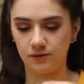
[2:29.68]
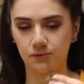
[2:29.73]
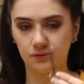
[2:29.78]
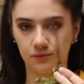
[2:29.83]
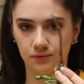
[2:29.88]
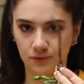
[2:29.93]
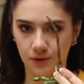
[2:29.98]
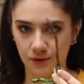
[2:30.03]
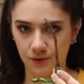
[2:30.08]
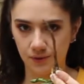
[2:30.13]

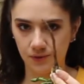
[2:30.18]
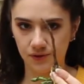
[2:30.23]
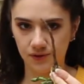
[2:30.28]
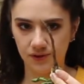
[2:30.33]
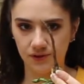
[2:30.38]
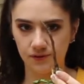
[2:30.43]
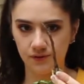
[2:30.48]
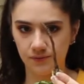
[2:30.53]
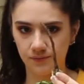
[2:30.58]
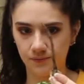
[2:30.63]

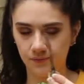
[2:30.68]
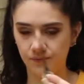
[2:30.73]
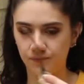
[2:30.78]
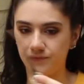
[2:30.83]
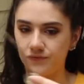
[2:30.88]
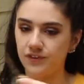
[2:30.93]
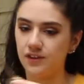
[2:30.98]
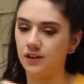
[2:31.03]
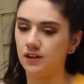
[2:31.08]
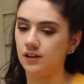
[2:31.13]
roots,
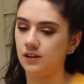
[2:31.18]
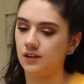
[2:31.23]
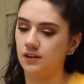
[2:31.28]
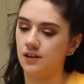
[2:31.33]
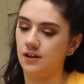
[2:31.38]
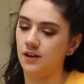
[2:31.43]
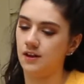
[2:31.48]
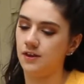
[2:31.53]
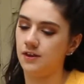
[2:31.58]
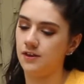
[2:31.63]

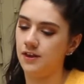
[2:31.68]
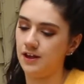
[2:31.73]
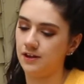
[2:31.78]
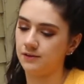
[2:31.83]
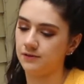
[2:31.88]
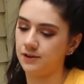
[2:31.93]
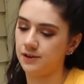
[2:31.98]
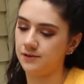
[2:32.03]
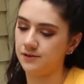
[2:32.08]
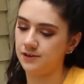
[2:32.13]

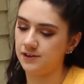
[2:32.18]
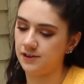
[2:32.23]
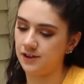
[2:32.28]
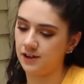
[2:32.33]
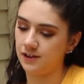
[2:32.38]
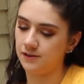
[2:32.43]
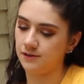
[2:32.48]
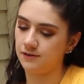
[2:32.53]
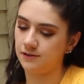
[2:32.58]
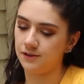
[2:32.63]
thick roots
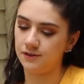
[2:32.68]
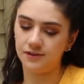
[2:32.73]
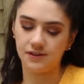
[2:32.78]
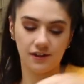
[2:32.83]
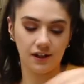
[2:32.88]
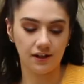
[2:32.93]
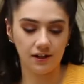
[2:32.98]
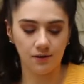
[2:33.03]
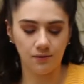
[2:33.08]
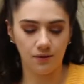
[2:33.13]
are the
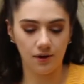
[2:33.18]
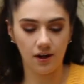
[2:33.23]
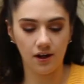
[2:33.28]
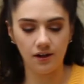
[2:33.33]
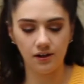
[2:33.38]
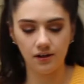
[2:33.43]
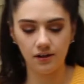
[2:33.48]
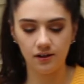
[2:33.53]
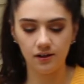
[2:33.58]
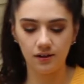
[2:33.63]
roots that you
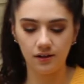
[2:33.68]
want.